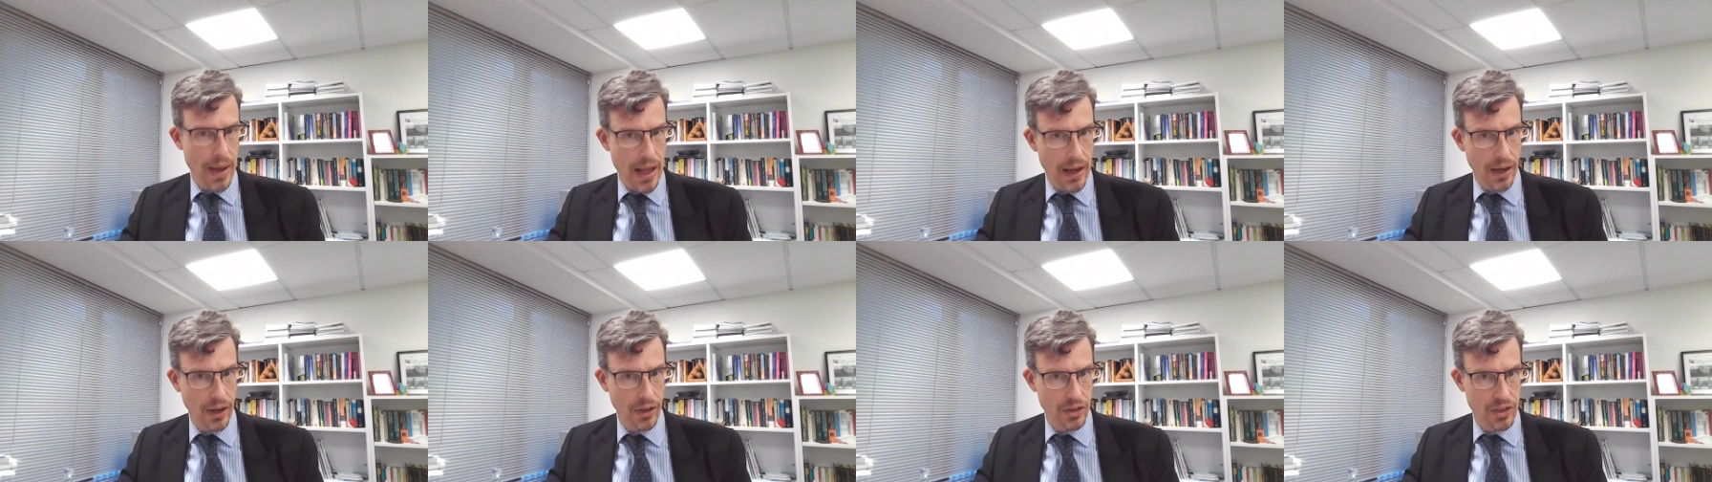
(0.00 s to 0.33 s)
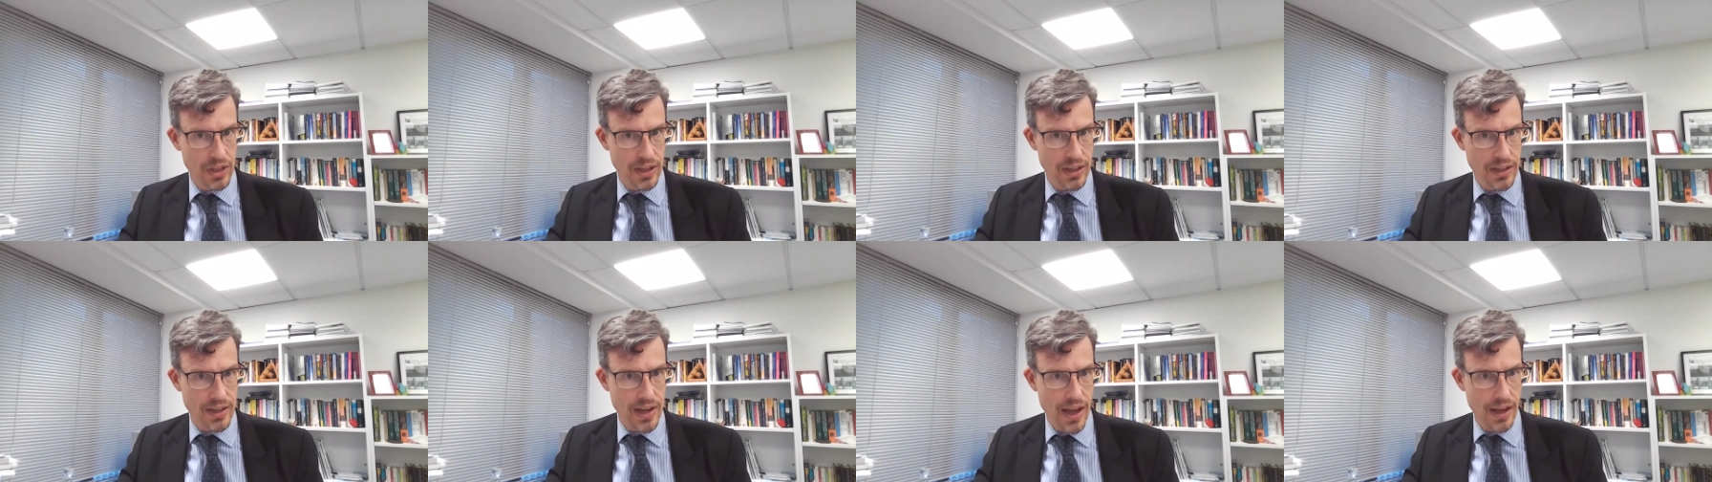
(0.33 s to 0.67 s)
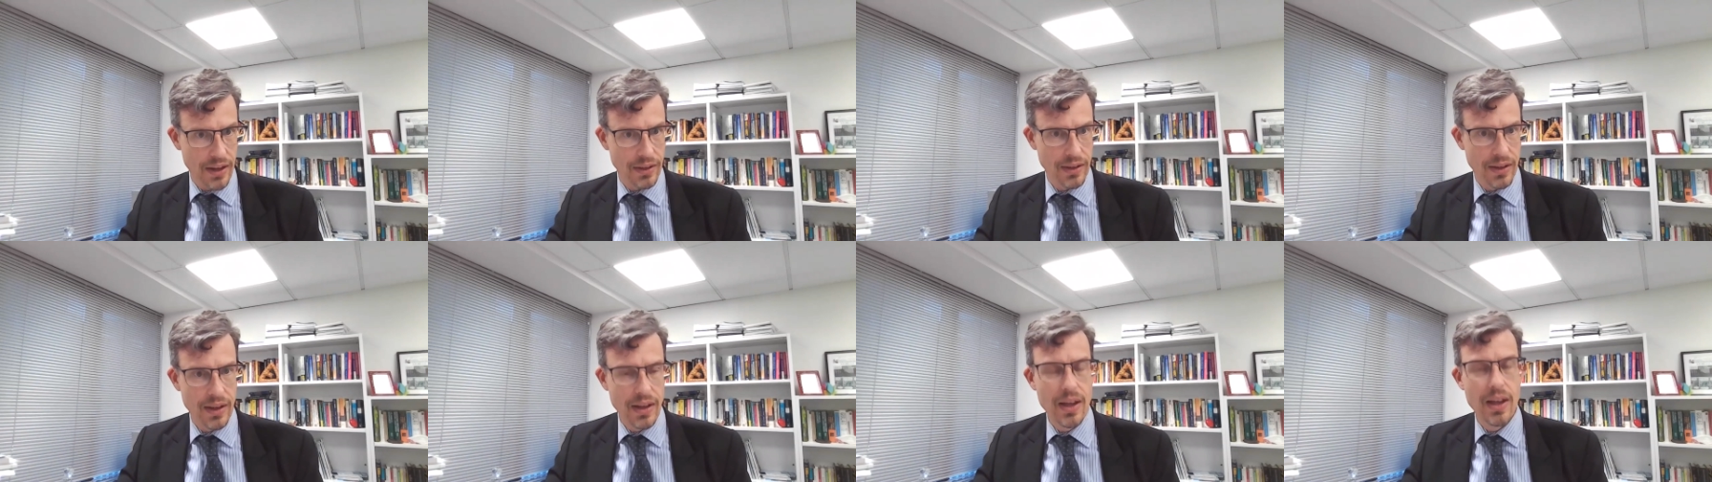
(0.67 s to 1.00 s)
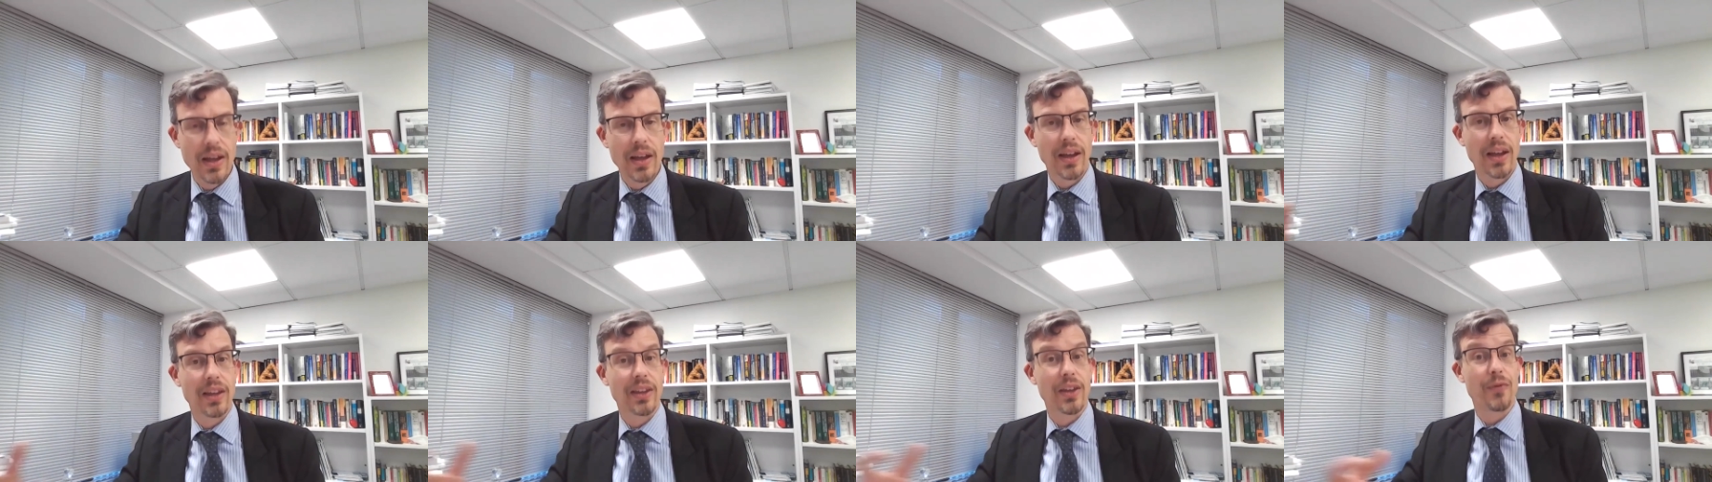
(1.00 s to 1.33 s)
balance sheet debt.
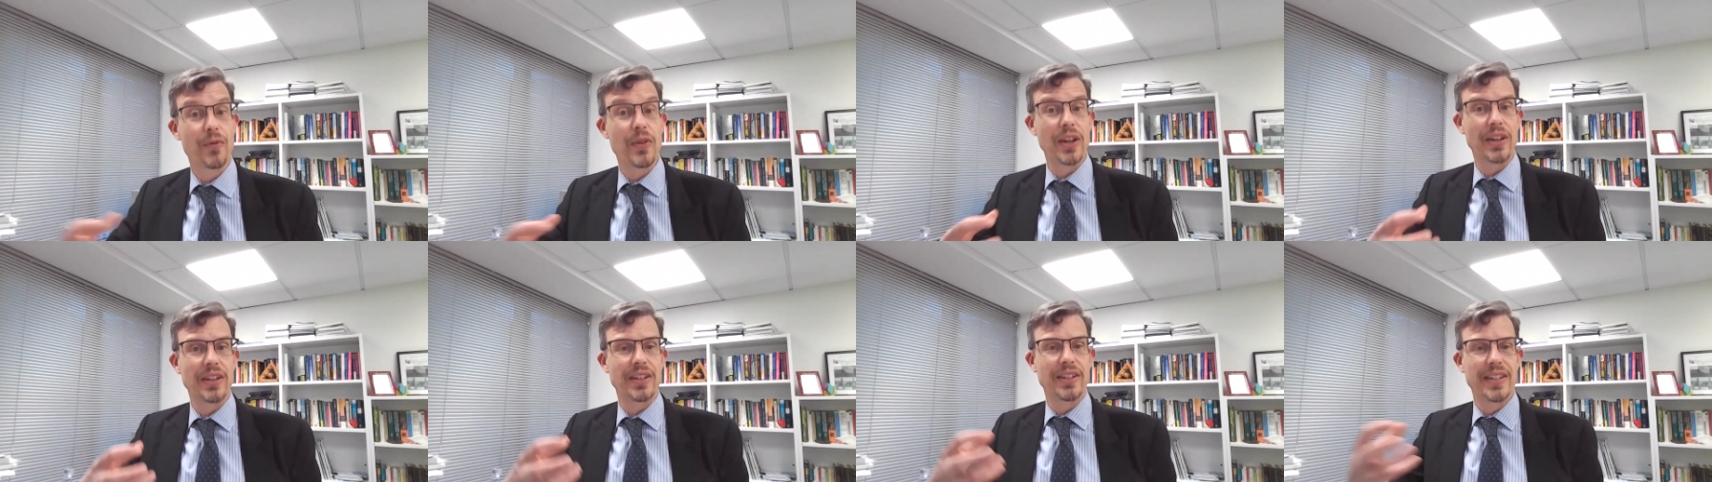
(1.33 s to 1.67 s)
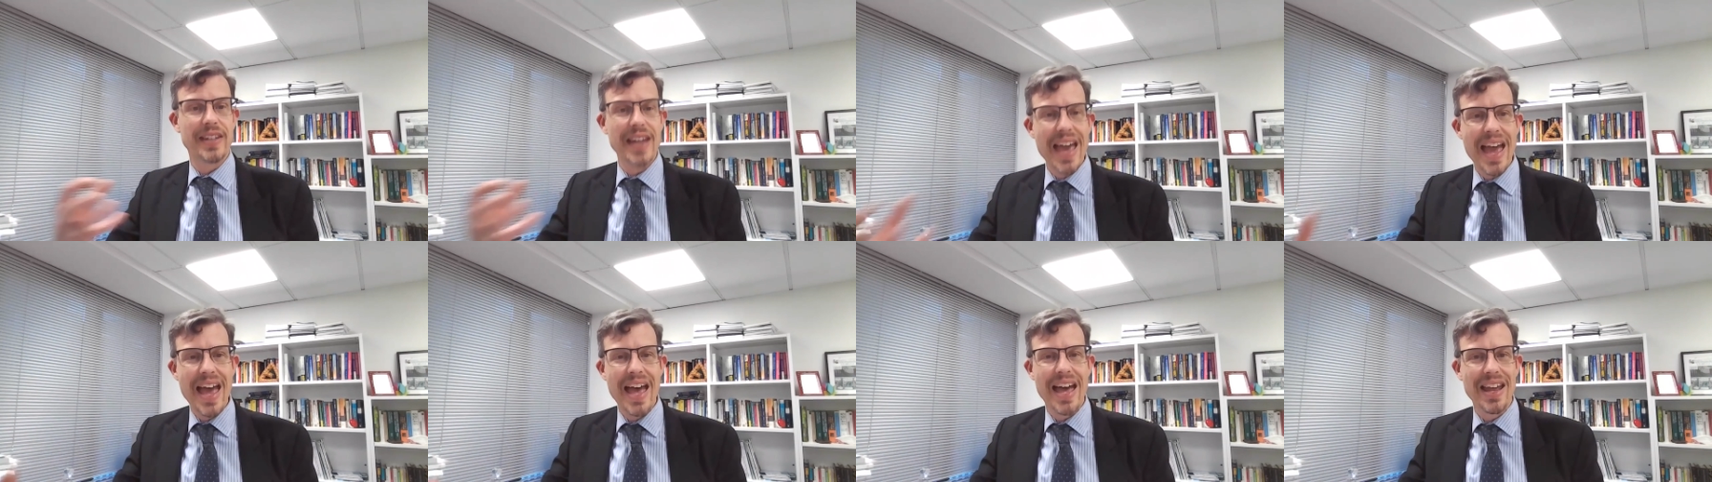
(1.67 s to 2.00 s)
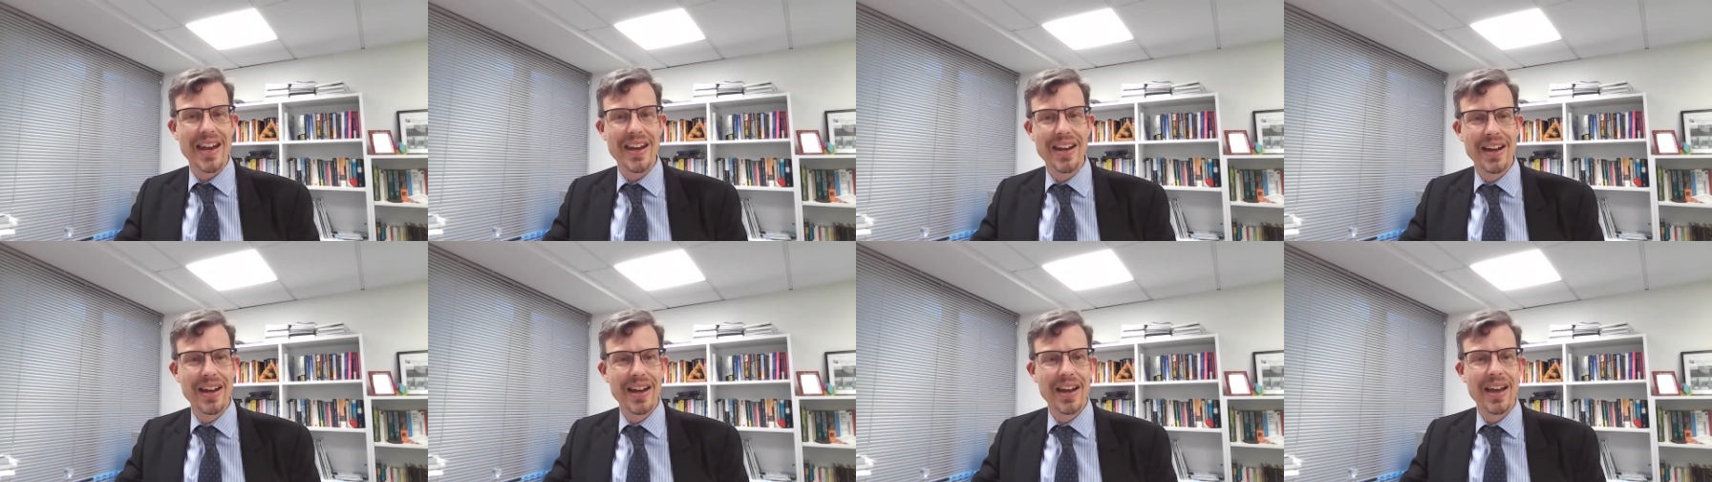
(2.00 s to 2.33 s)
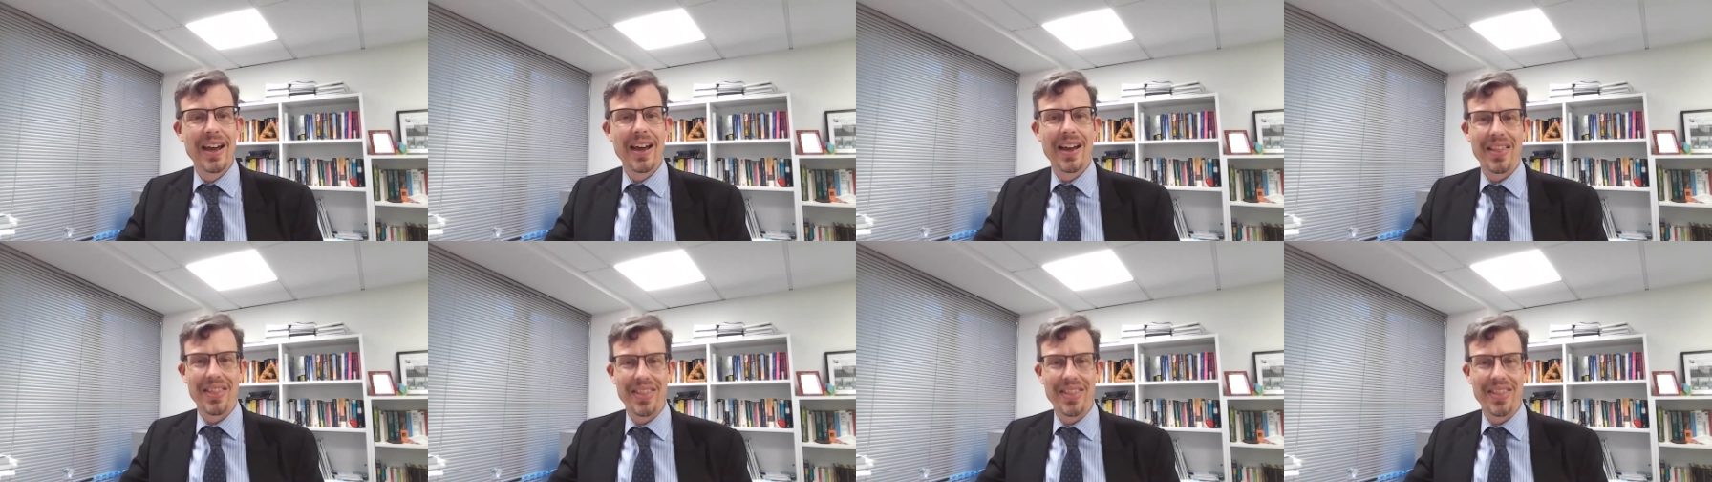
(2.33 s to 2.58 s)
Because if it did,